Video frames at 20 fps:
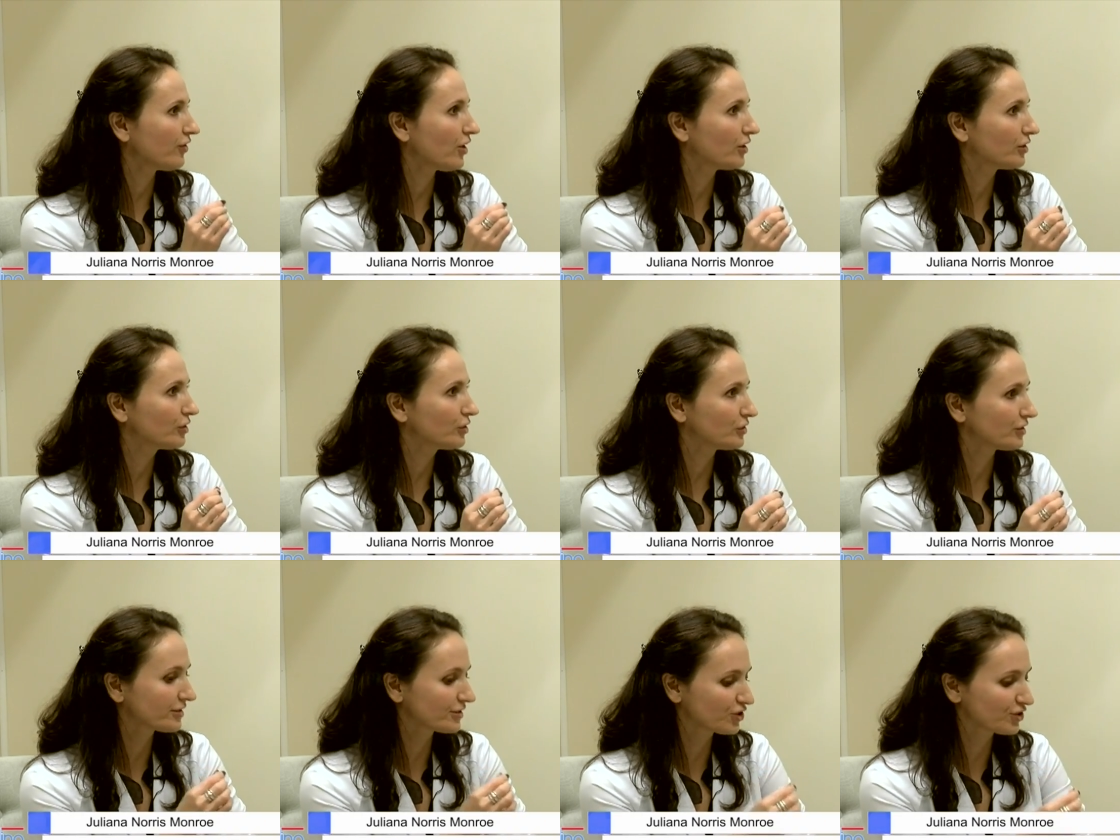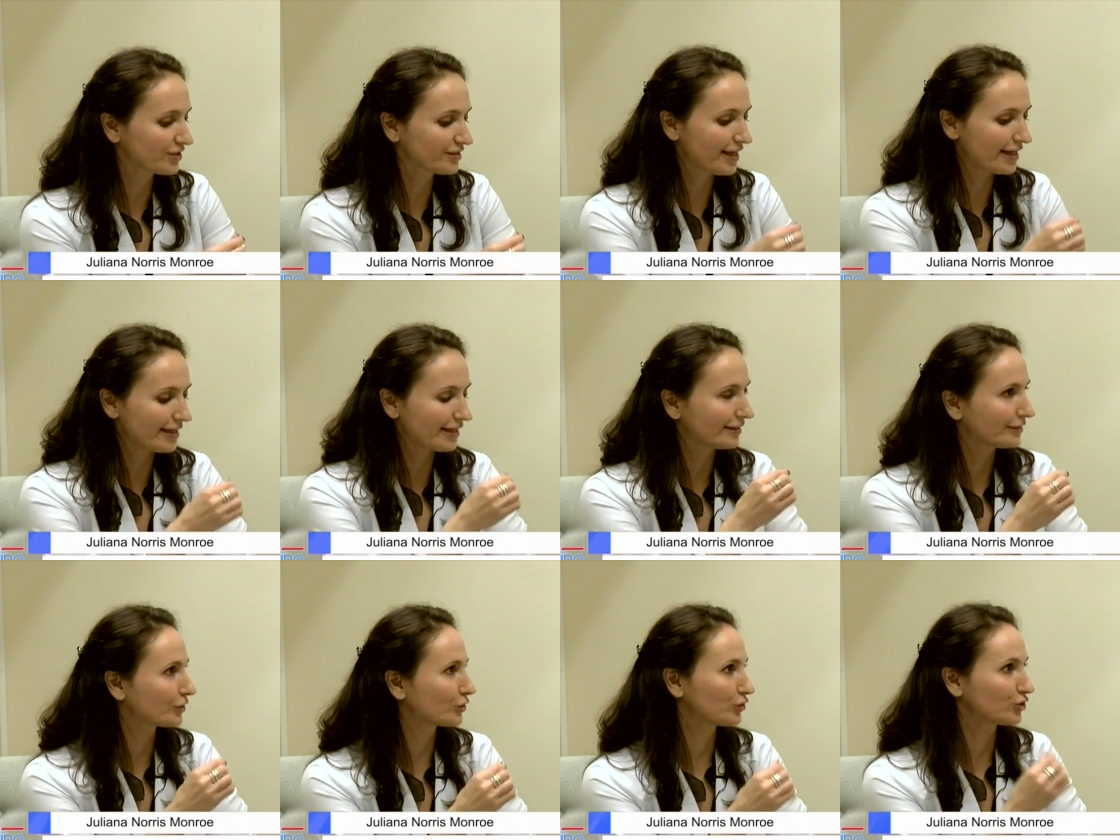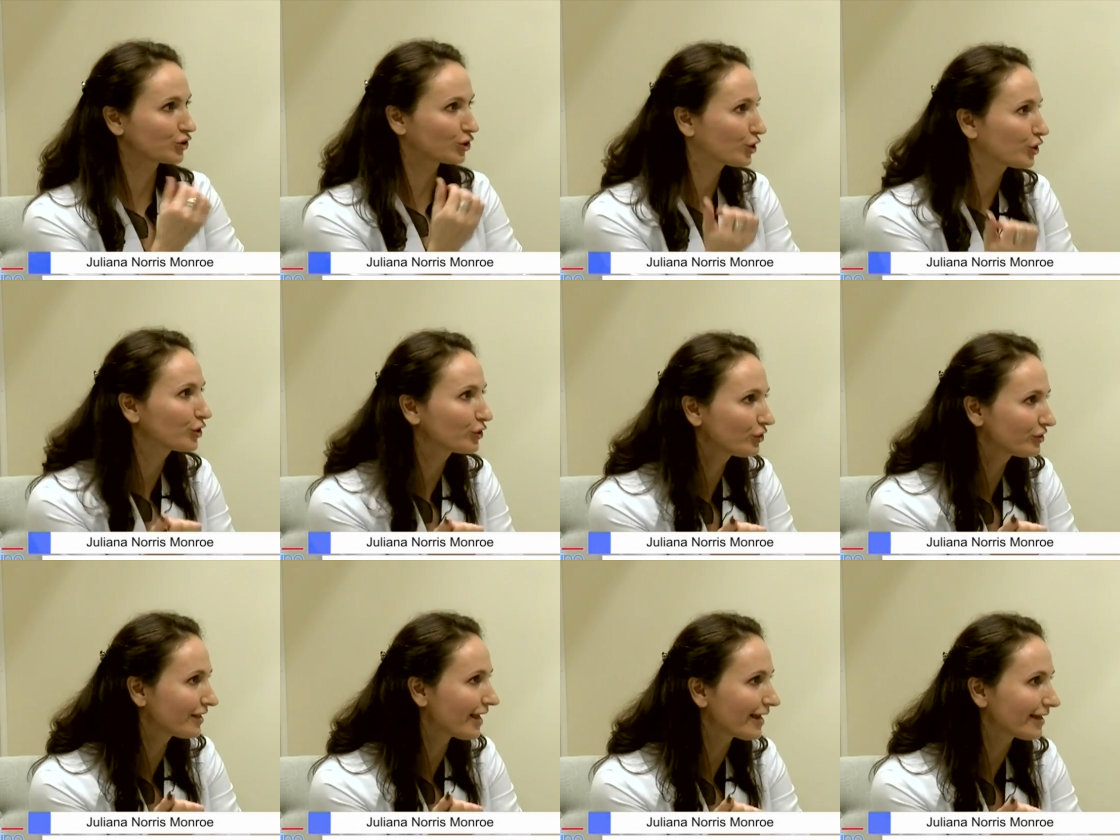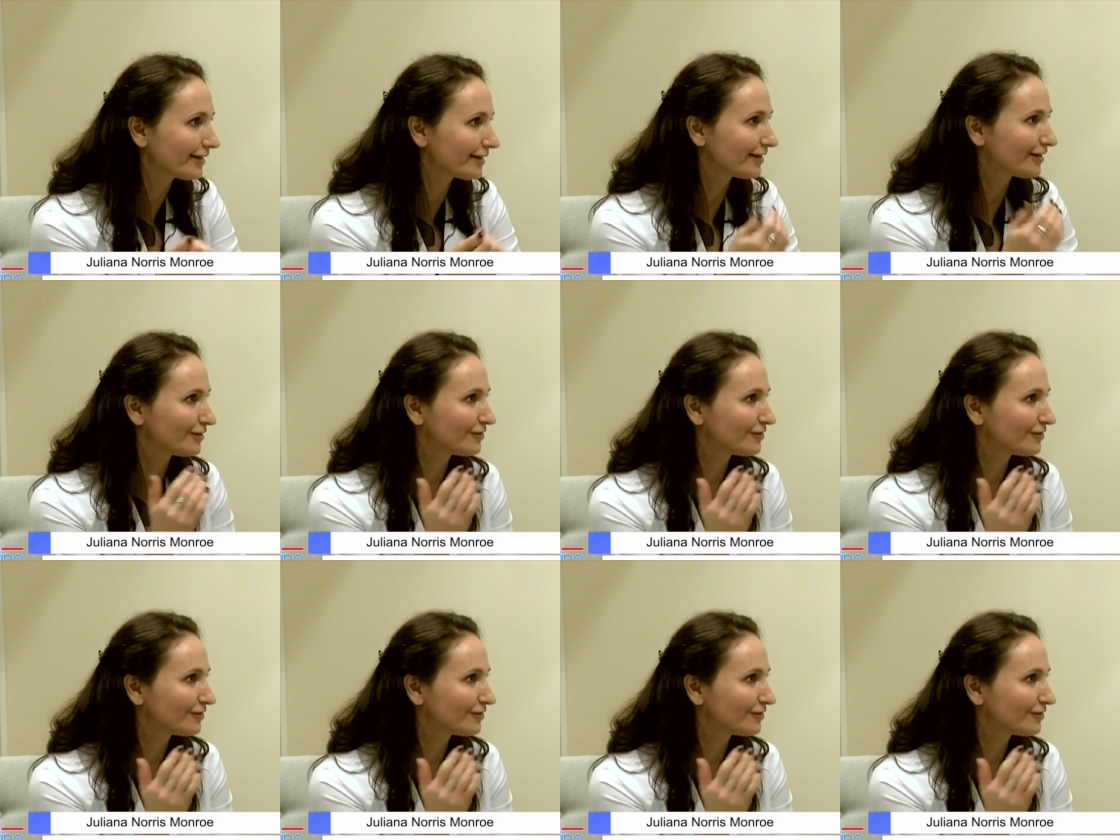follicle is just getting a little turtleneck